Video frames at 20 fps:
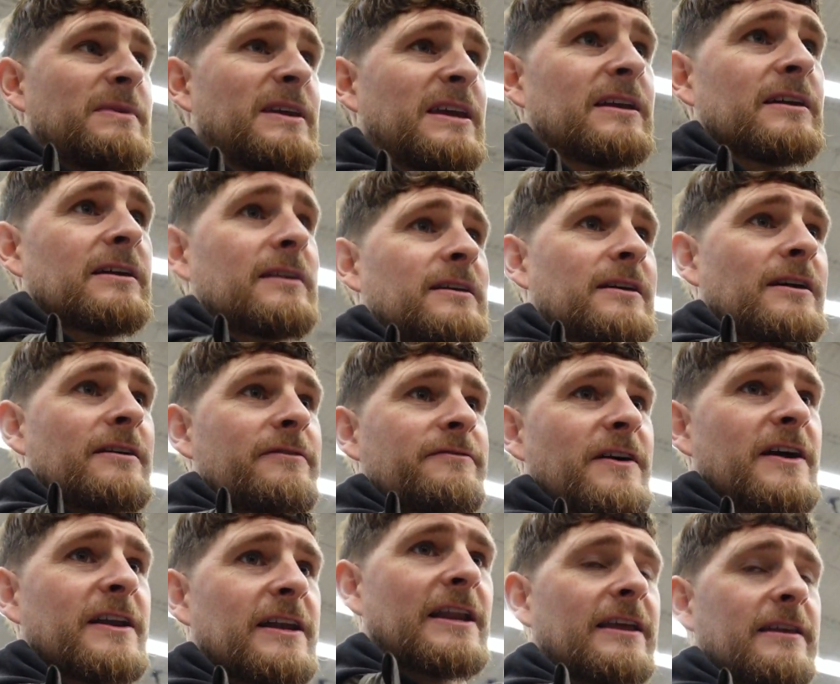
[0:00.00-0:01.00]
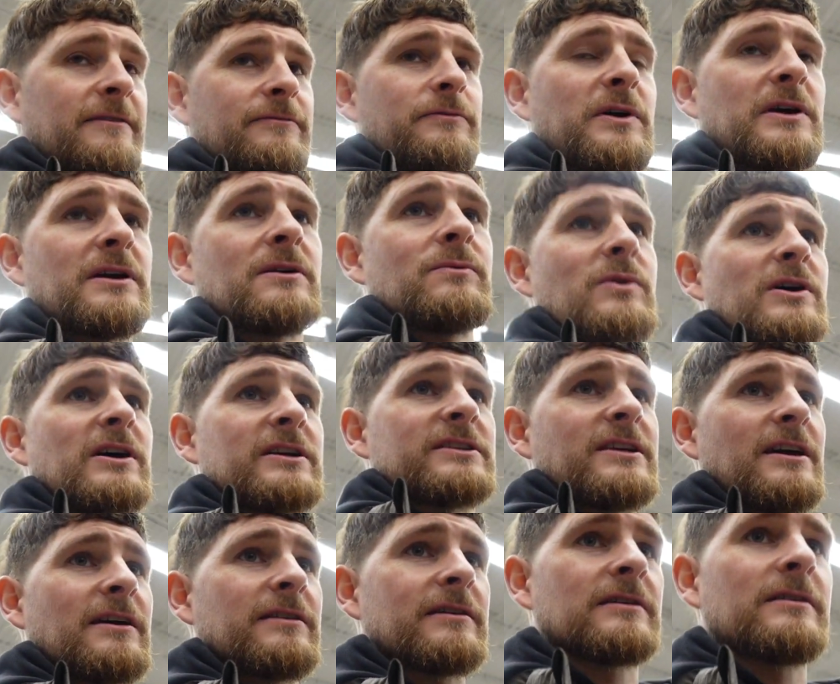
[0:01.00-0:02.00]
me. I find like if we're gonna work
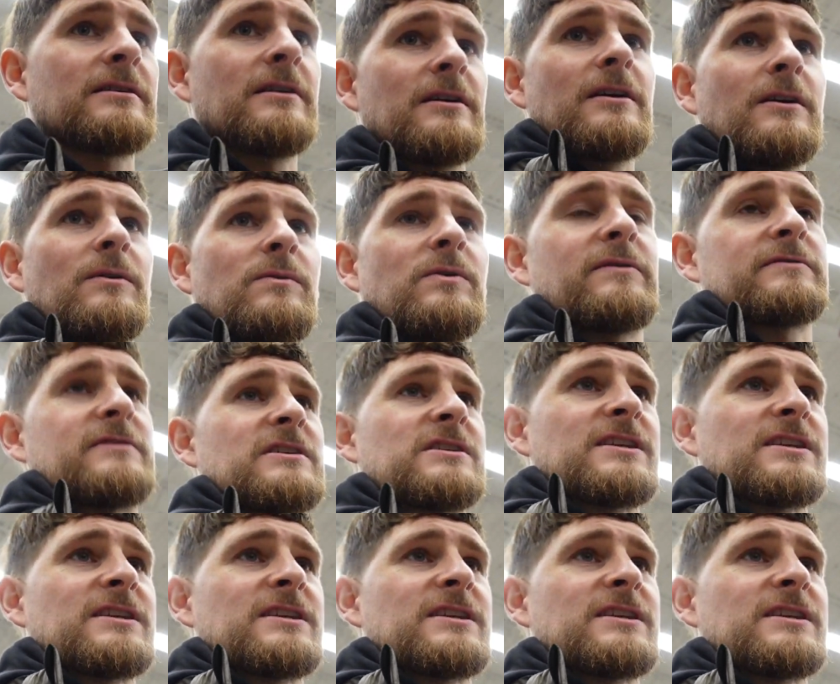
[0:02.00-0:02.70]
together, we have to